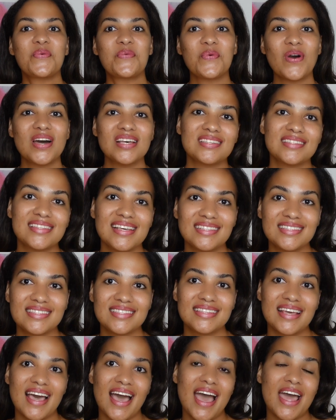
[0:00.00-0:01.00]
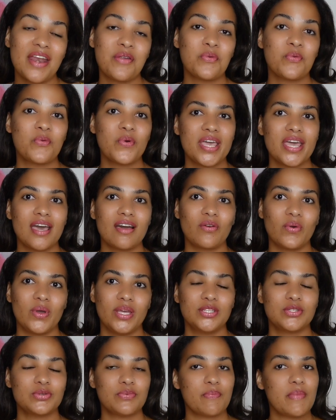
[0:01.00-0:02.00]
Once that's done, we are
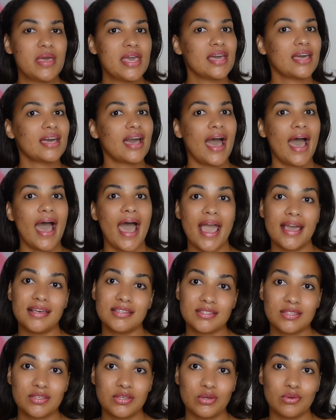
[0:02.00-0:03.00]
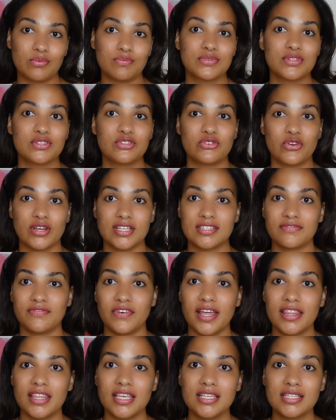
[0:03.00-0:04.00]
going to make ice cubes.
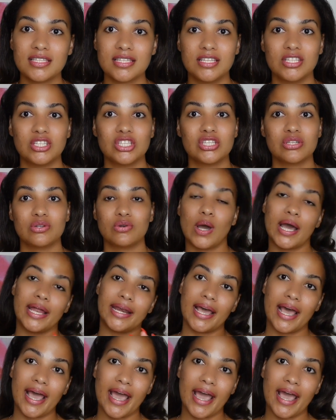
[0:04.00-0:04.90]
Transfer this into an